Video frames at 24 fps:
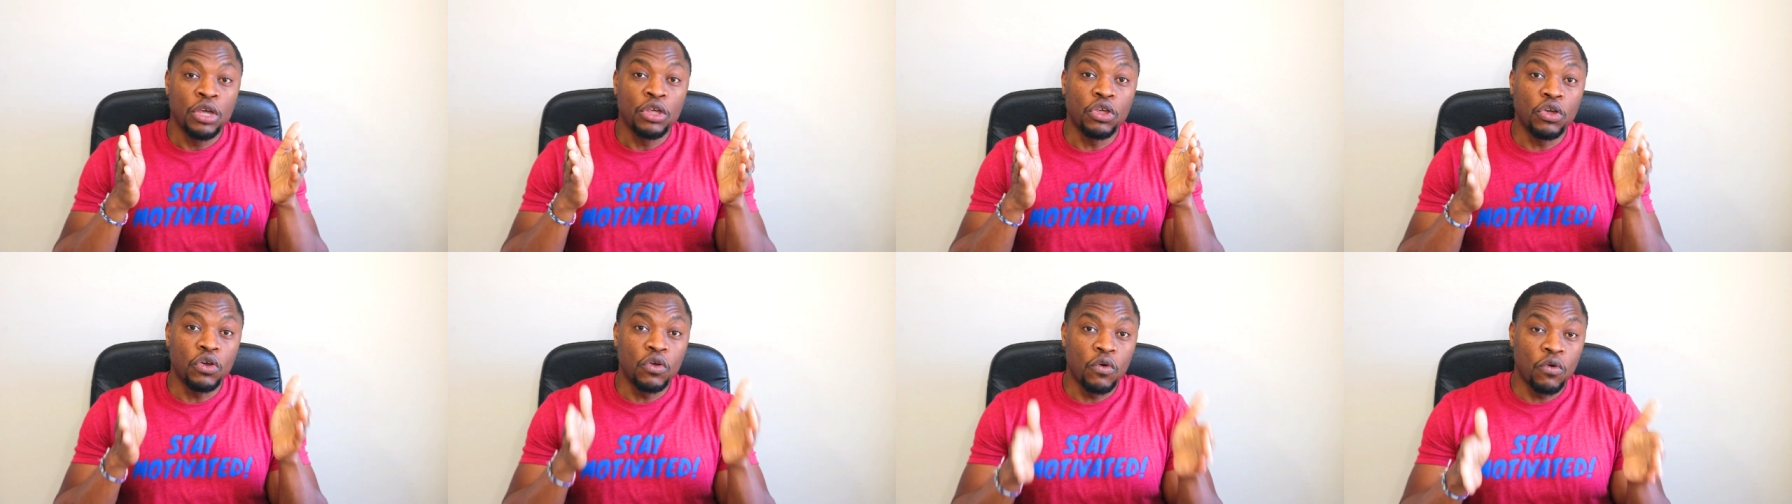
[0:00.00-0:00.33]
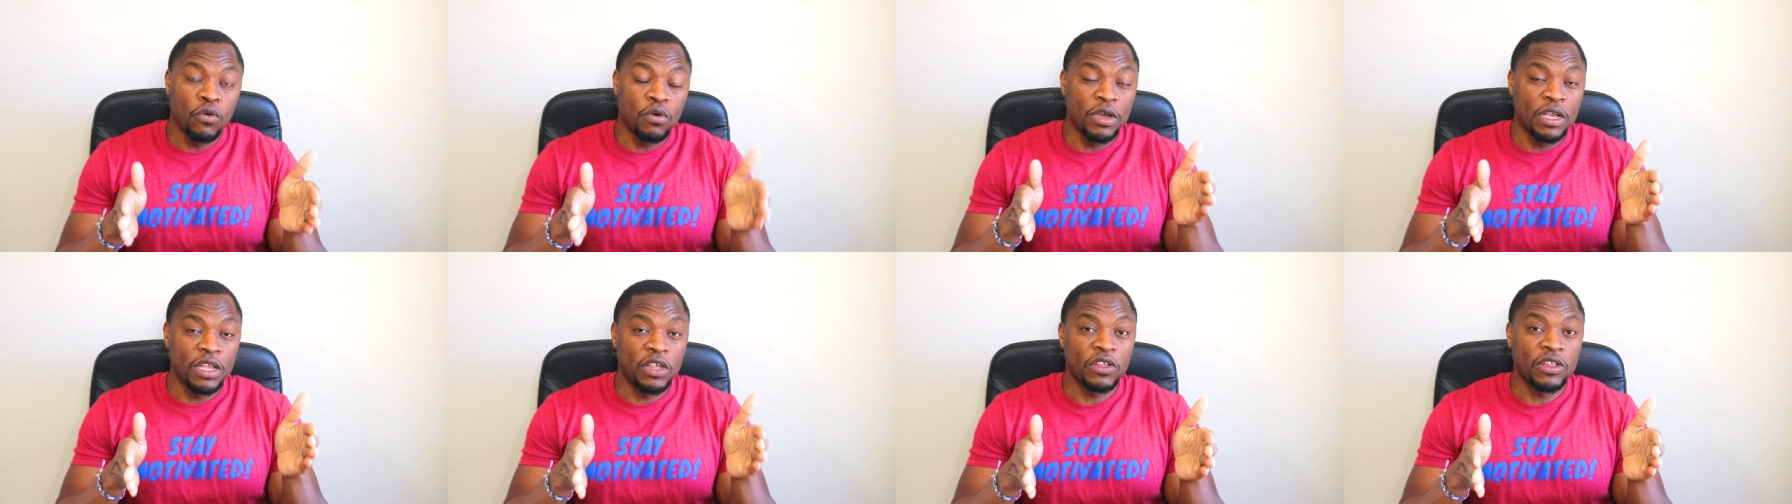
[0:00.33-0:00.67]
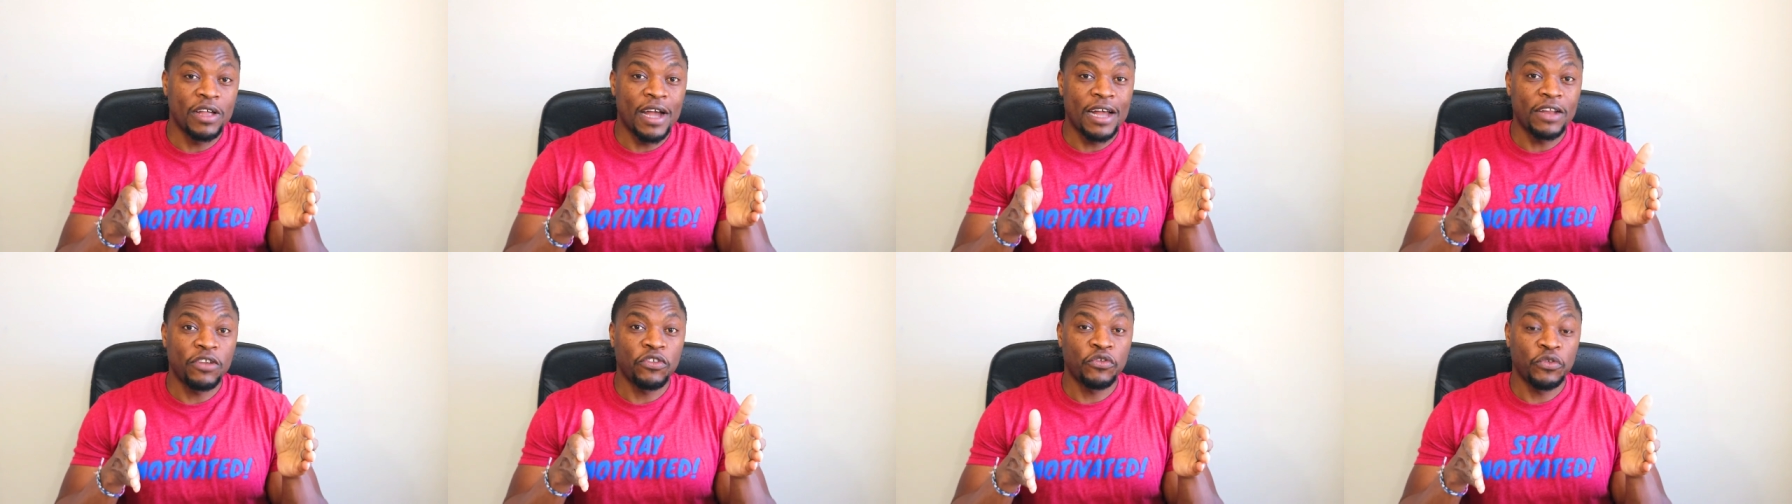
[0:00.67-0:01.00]
you go into
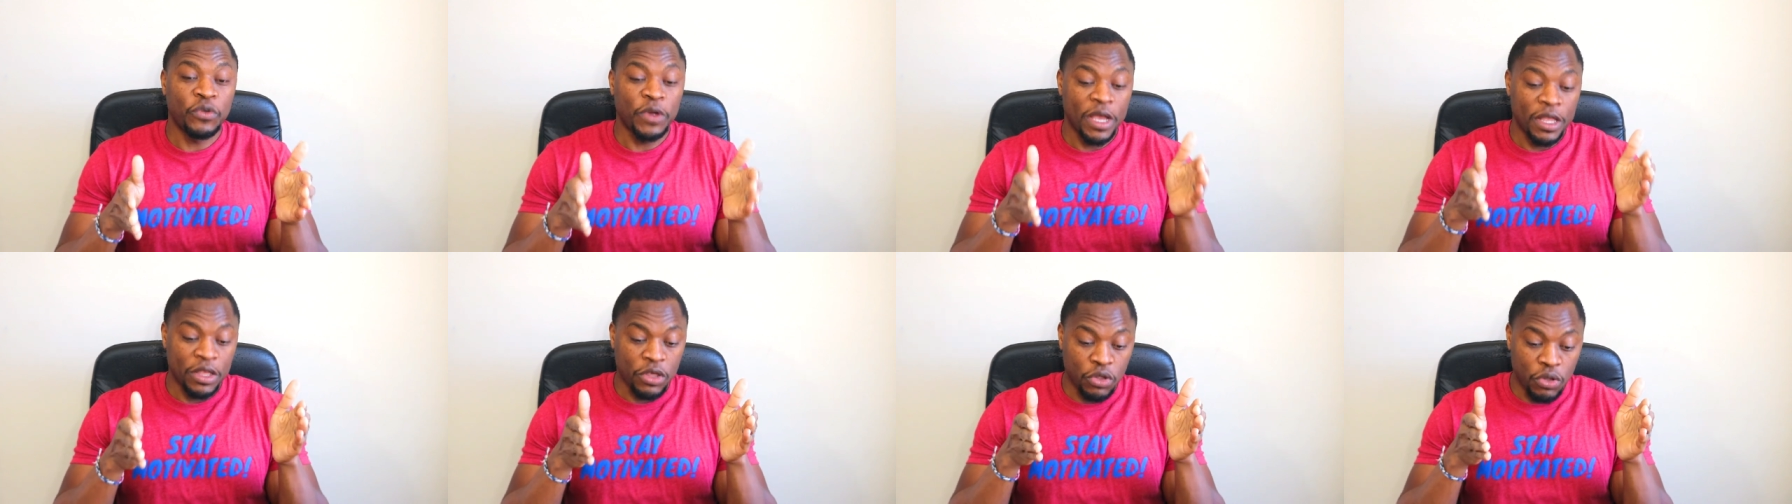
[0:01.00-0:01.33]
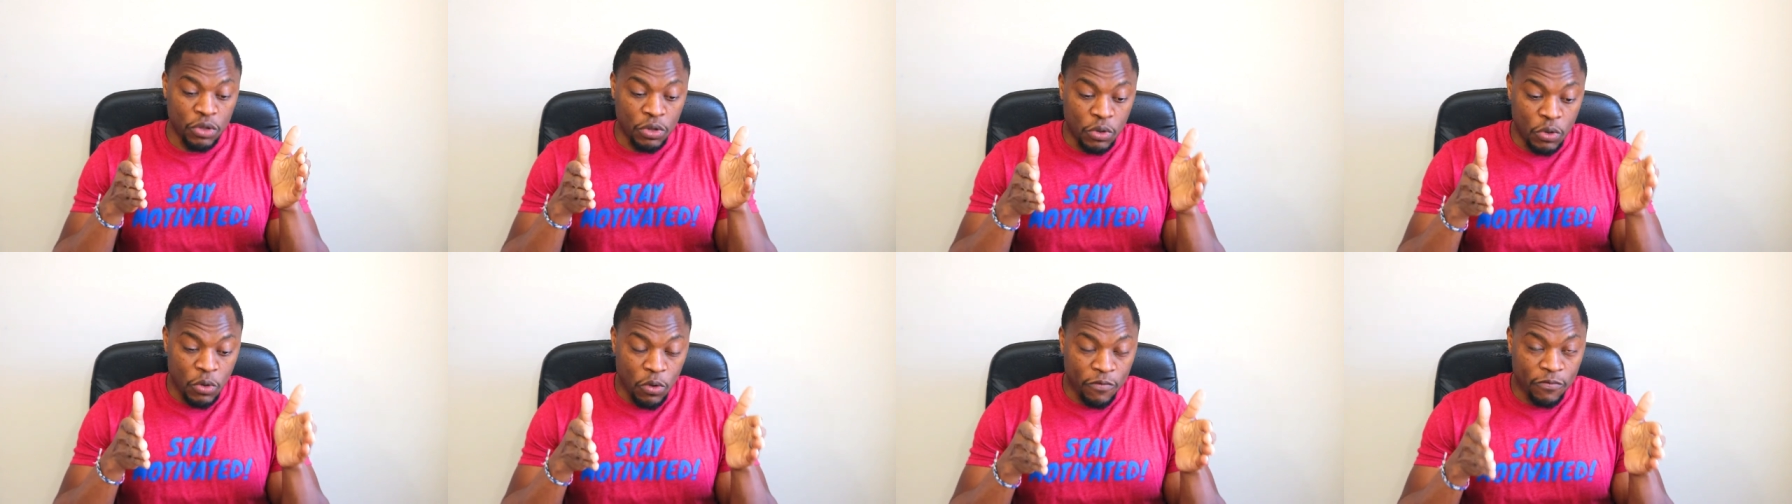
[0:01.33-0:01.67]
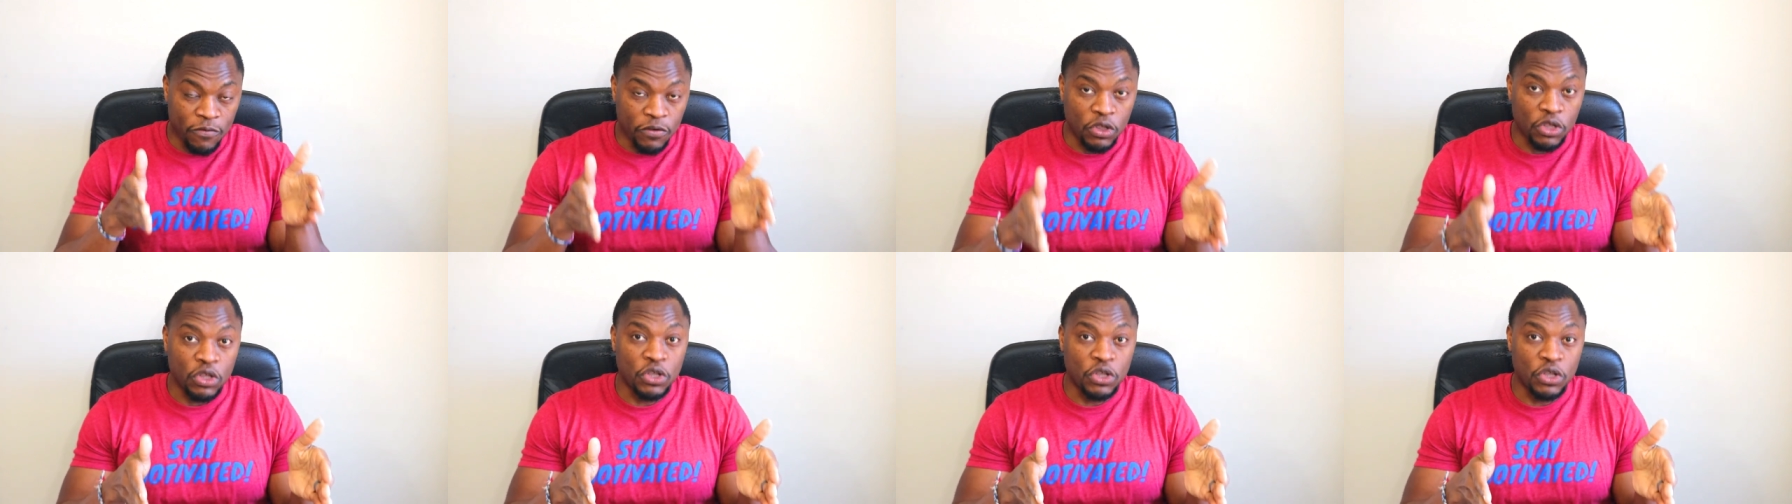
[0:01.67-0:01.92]
that trade, you know for